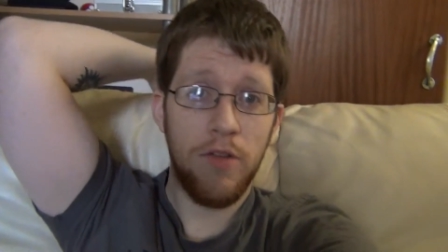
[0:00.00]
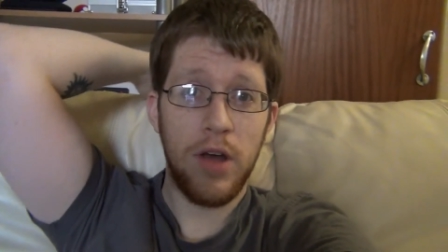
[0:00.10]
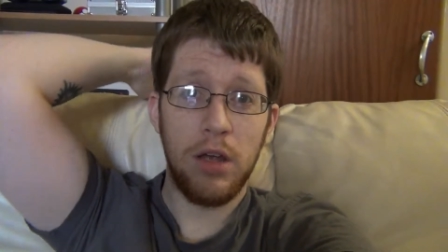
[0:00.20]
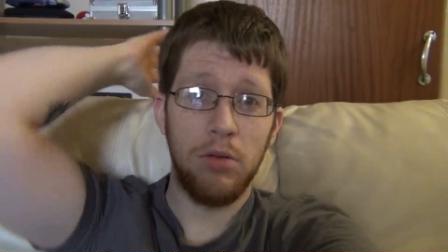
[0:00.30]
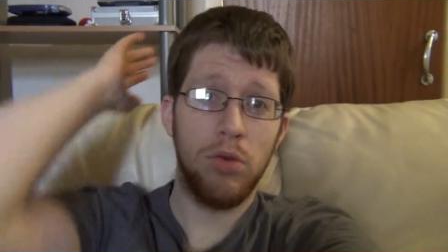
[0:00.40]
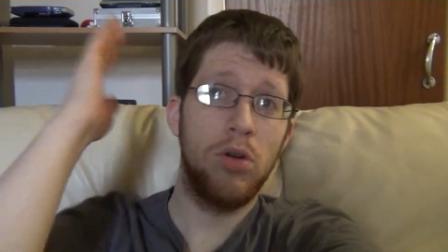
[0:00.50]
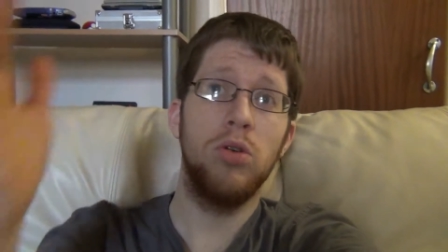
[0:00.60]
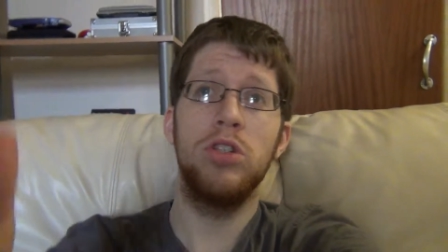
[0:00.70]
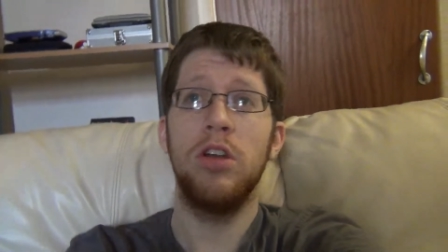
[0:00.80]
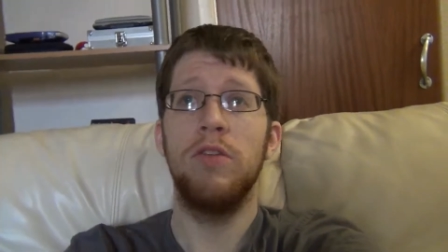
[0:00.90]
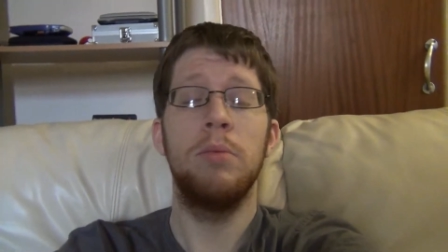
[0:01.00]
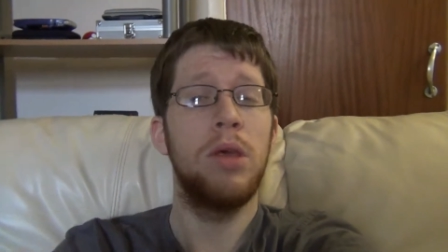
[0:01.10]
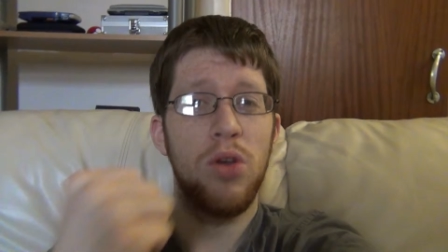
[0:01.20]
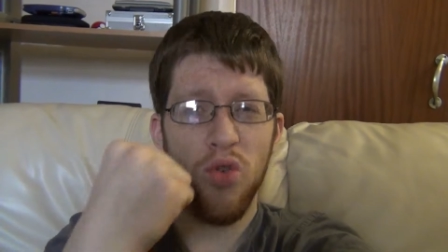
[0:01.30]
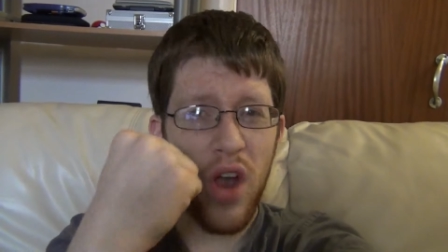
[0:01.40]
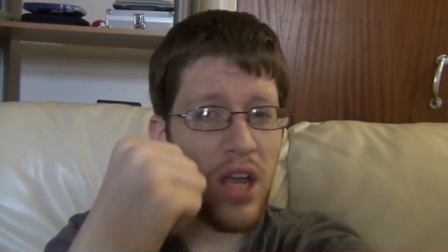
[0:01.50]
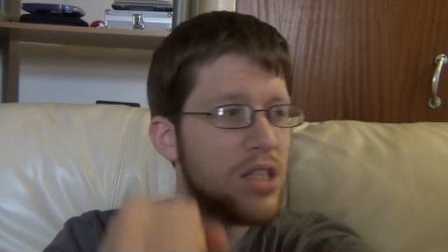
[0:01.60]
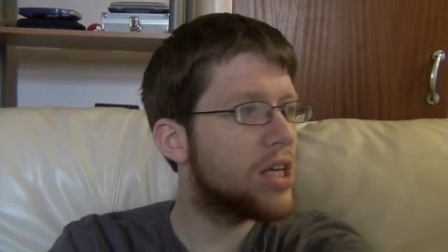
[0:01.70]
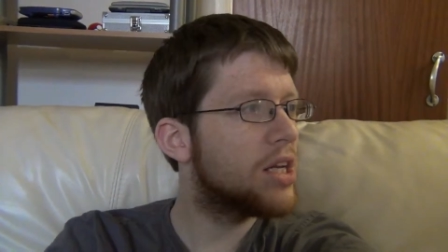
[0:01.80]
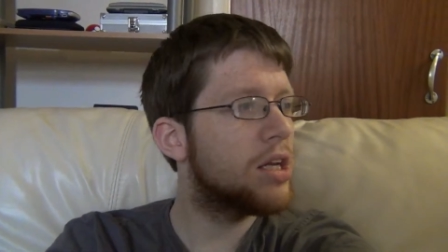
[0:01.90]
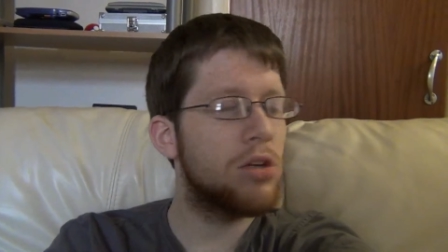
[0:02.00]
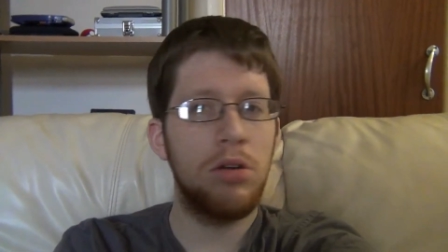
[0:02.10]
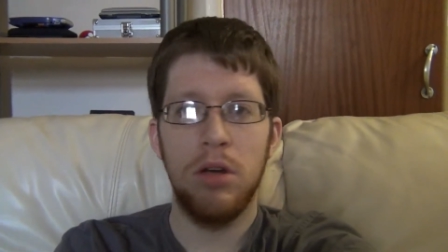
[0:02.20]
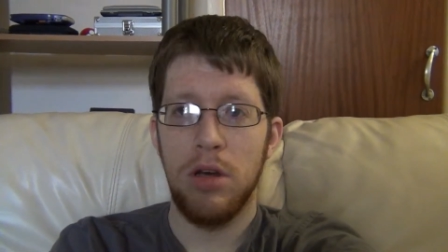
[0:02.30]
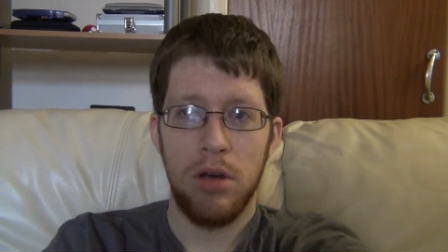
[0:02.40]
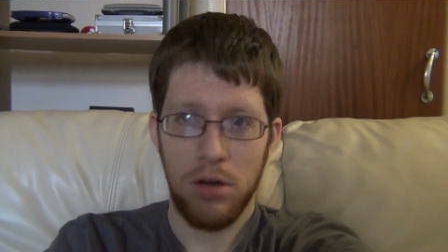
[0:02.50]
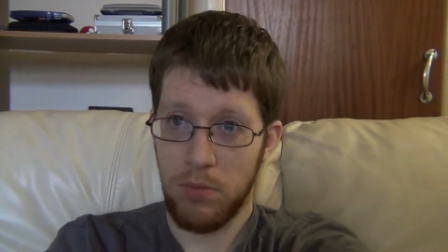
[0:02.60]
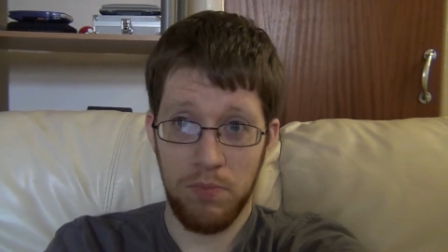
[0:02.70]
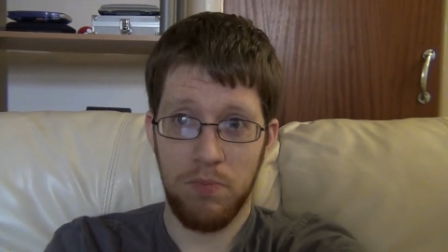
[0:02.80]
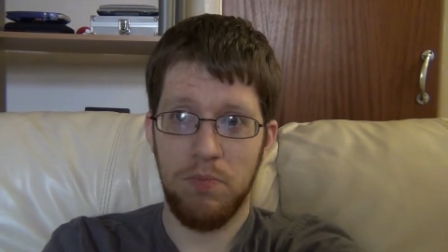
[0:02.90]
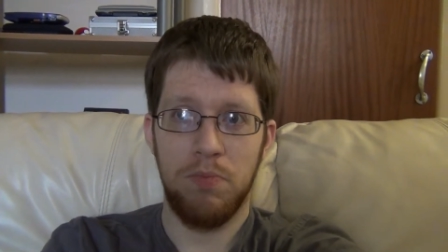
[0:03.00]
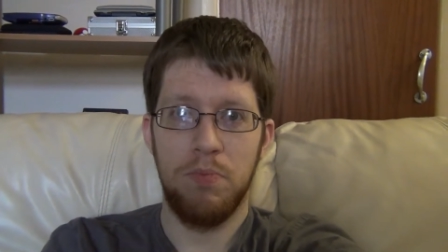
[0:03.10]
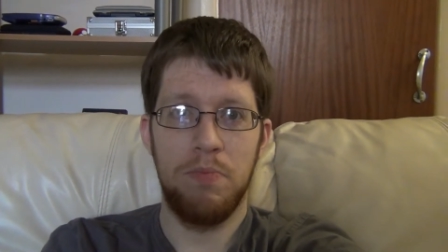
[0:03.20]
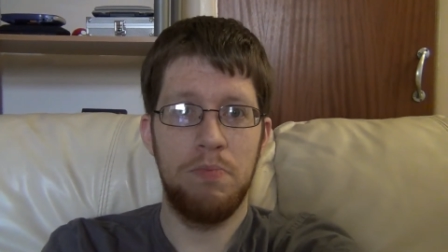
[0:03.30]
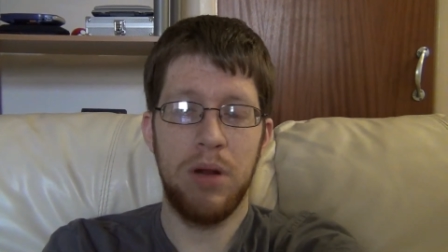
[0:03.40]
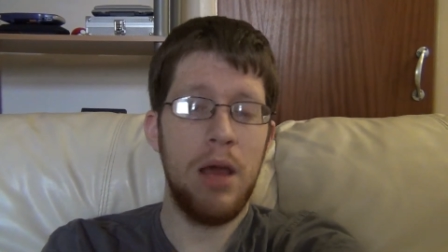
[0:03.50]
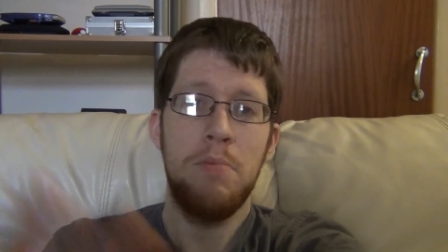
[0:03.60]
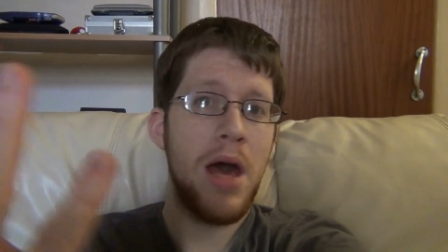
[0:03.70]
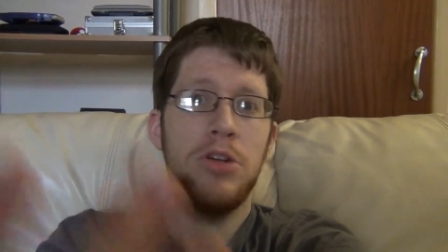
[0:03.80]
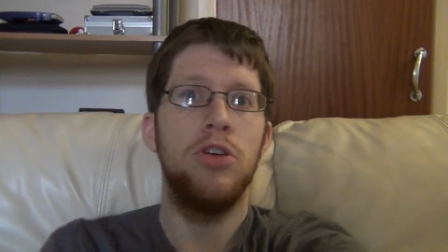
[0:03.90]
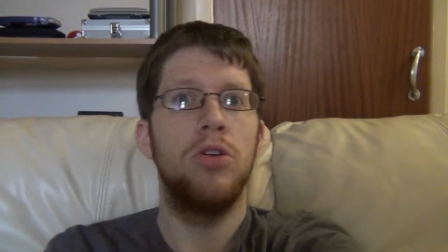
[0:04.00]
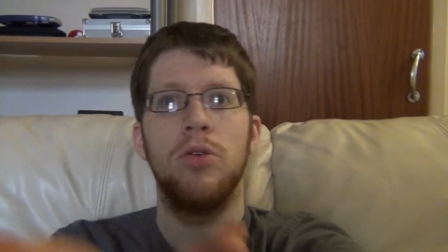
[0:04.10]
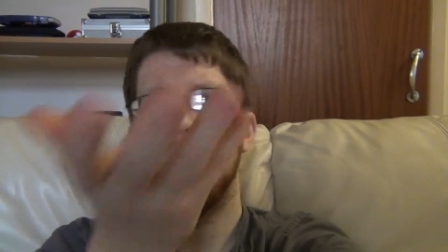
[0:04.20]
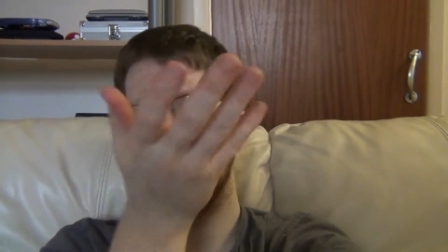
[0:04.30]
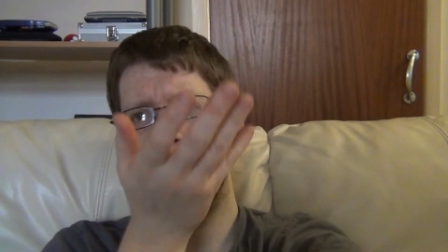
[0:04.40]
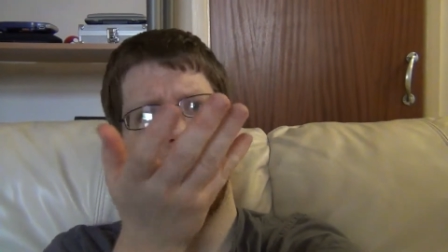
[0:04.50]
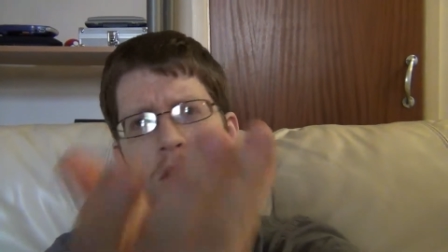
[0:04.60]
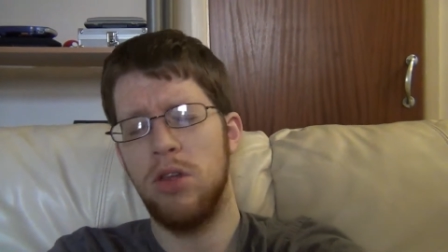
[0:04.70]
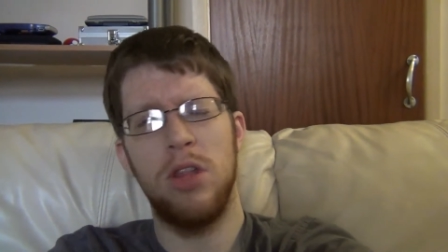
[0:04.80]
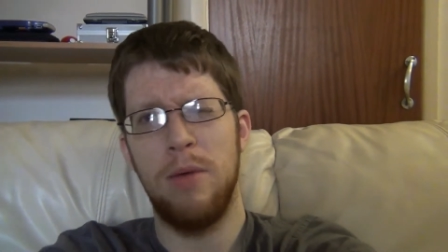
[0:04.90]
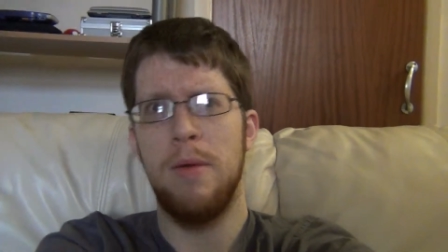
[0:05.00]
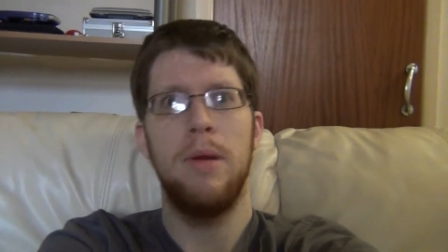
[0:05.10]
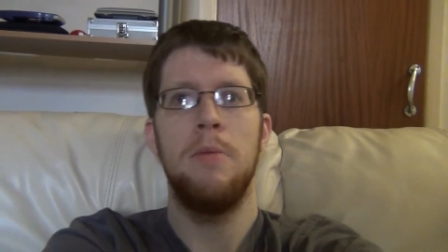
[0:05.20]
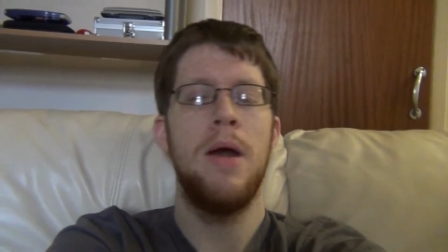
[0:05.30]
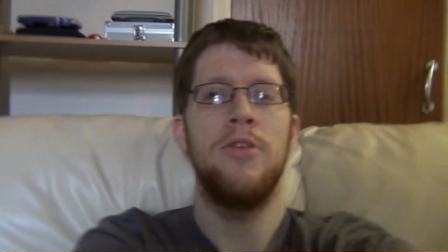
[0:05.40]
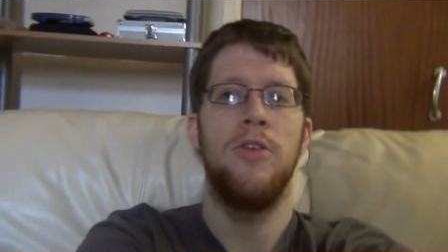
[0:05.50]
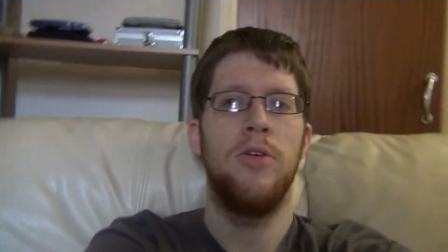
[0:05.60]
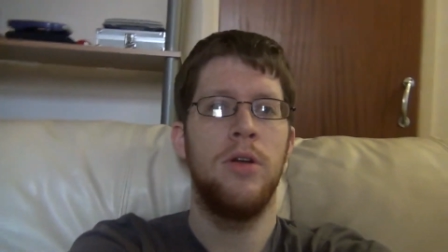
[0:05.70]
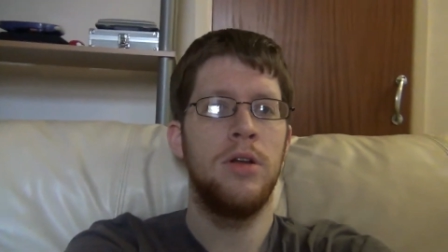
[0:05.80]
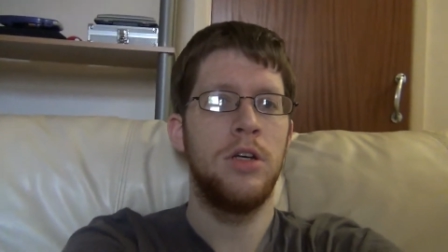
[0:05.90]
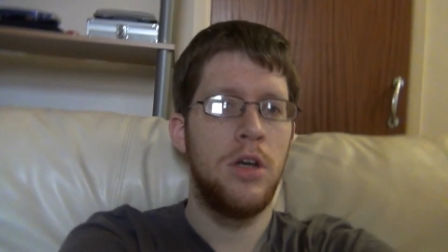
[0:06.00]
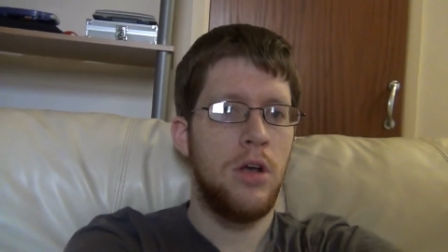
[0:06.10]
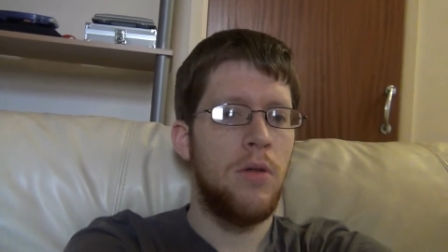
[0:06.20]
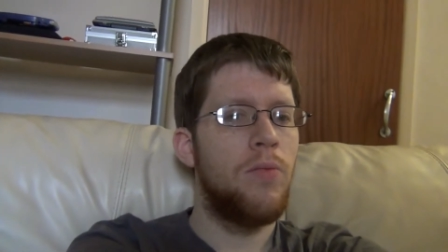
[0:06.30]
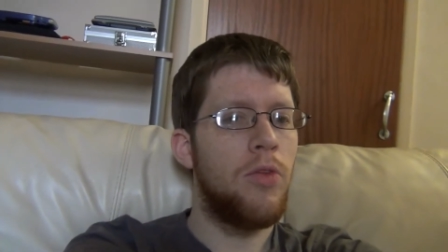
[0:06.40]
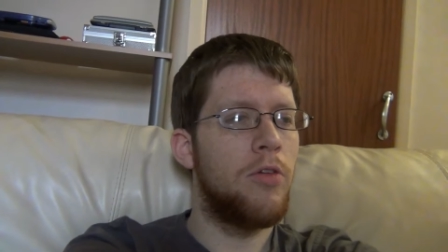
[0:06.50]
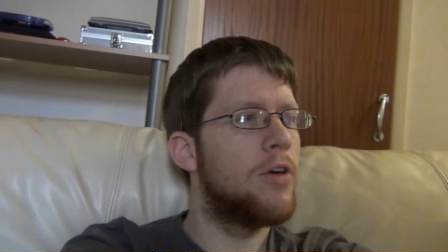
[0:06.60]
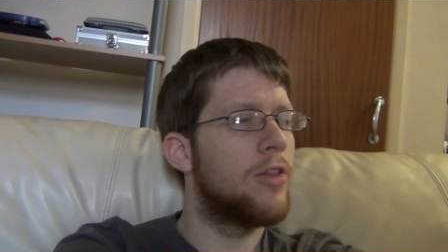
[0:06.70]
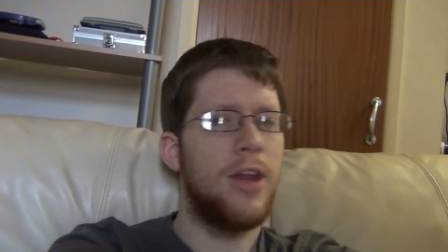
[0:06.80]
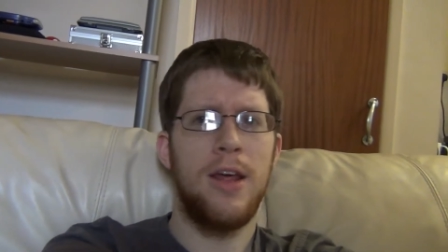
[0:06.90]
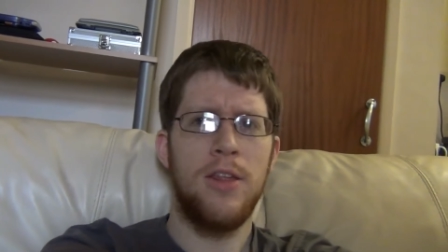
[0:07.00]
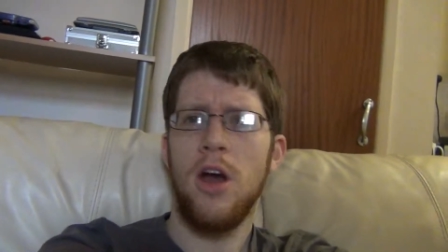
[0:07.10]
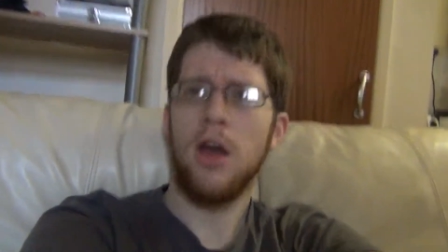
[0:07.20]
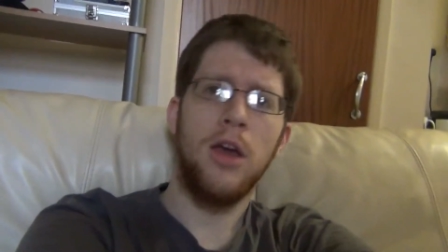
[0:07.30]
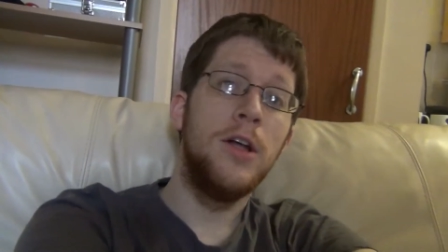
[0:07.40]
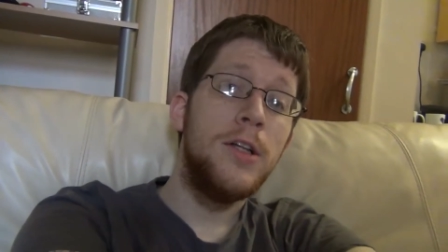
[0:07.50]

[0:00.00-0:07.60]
I can record stuff. It'd be great, and I could play better, and you guys could see me play better, and not think that I suck.